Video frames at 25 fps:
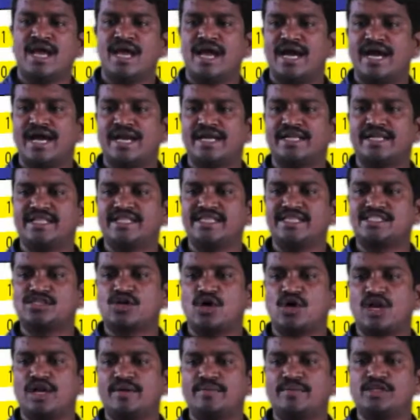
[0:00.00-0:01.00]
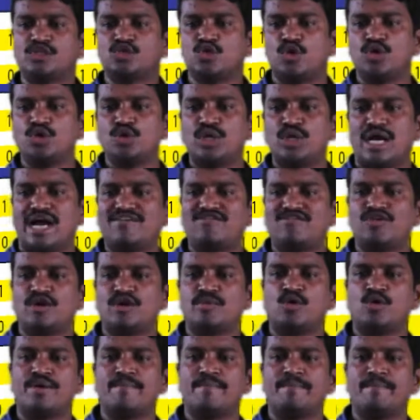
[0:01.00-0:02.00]
and this column is going to have one
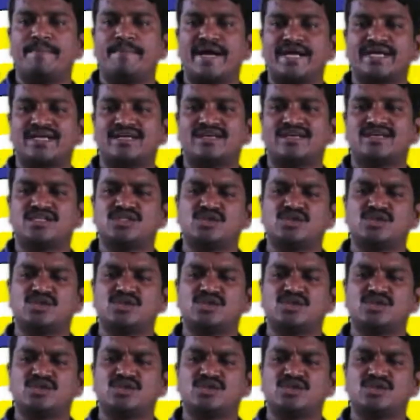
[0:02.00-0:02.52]
more impact.